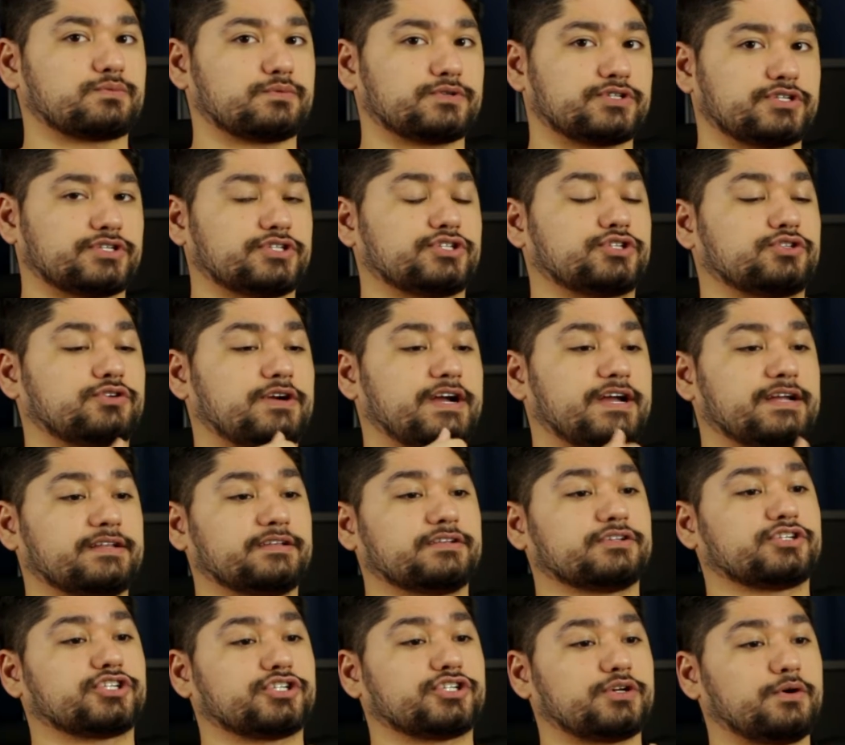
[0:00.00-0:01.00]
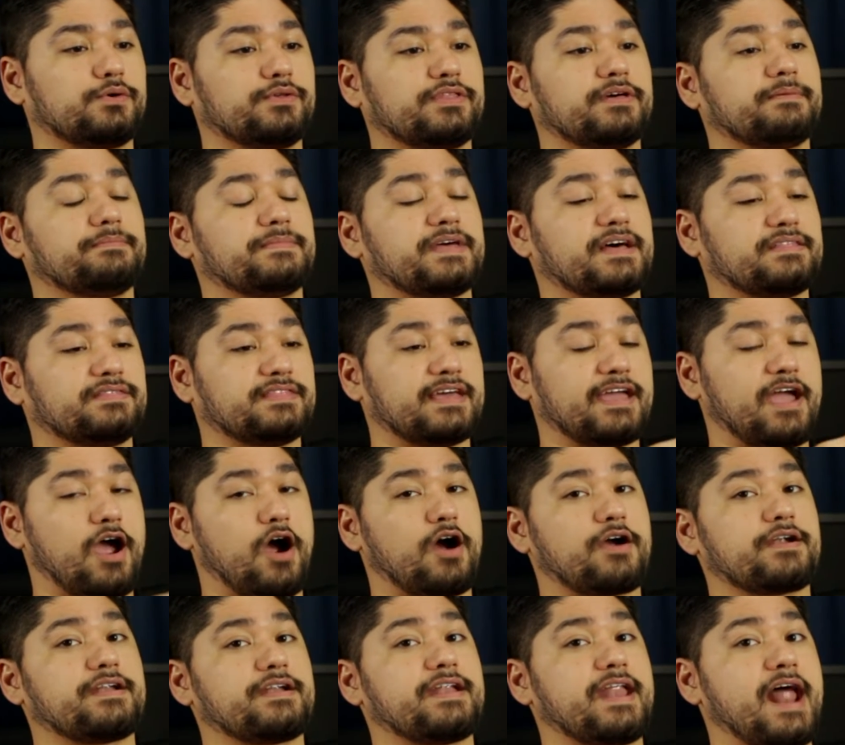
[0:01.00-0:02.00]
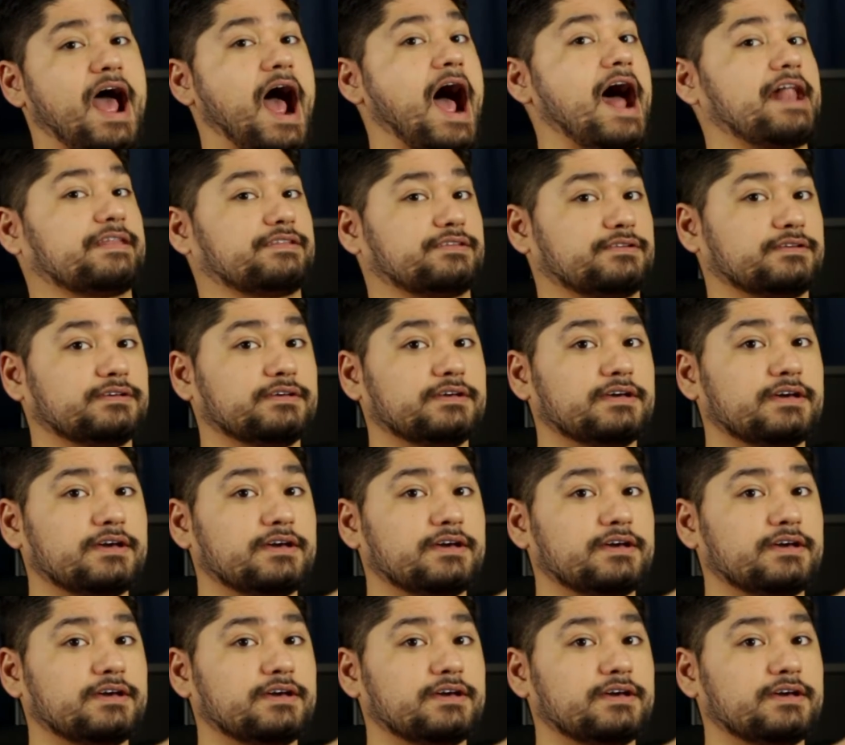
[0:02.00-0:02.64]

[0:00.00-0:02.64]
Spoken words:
which is trying to show them that they are not